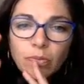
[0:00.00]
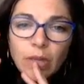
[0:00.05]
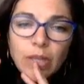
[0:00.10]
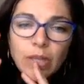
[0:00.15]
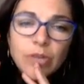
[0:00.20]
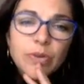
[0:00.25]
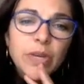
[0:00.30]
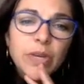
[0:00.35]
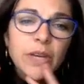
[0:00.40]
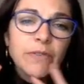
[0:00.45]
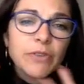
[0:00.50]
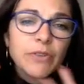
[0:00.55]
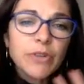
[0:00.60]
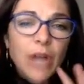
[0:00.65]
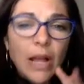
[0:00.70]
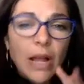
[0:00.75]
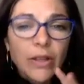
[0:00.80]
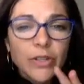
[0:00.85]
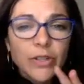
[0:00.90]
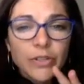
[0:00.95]
you give your
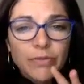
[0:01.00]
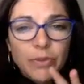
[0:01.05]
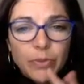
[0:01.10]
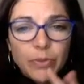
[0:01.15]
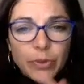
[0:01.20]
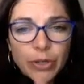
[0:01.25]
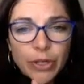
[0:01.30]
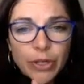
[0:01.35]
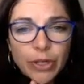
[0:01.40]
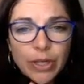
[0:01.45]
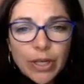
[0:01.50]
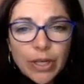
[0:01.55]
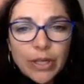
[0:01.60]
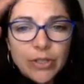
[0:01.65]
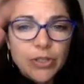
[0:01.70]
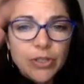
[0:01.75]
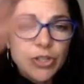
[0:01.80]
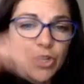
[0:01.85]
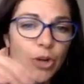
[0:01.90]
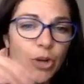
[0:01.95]
knowledge of the work
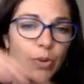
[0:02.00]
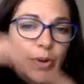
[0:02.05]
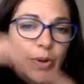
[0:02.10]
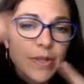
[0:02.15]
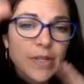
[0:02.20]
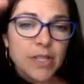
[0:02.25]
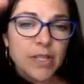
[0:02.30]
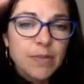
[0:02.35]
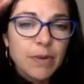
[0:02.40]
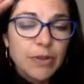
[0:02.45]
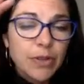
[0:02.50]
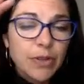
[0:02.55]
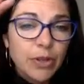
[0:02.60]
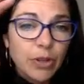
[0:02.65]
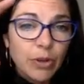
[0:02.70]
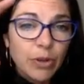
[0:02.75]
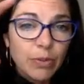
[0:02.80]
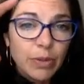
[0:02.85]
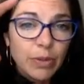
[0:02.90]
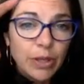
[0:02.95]
and show what it says about the
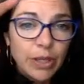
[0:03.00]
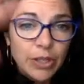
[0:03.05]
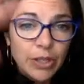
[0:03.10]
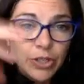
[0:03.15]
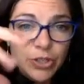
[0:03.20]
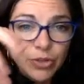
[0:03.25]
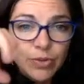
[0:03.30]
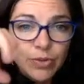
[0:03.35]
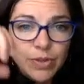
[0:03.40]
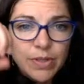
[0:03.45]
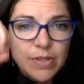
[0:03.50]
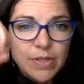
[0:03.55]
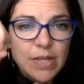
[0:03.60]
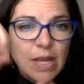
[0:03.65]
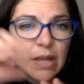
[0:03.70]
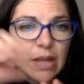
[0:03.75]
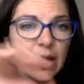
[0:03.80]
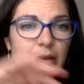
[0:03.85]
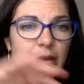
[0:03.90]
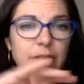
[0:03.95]
global issues and
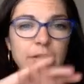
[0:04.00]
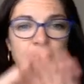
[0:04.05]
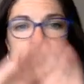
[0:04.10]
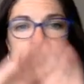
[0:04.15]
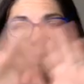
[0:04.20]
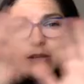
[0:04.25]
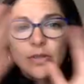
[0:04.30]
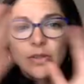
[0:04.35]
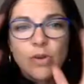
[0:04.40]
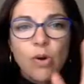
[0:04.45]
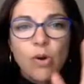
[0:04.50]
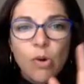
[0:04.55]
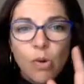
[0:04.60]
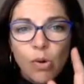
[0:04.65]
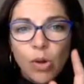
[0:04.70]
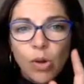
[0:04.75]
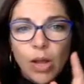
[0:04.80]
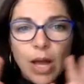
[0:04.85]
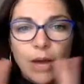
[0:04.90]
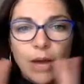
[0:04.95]
say, like, this is as a
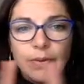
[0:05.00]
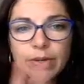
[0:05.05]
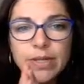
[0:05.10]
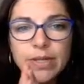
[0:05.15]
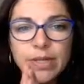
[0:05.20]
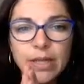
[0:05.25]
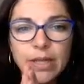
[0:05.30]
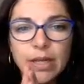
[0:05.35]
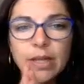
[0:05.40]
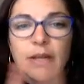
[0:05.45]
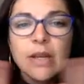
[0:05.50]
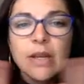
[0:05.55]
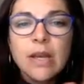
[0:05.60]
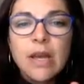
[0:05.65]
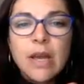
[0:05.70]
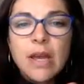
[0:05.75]
whole how we see it.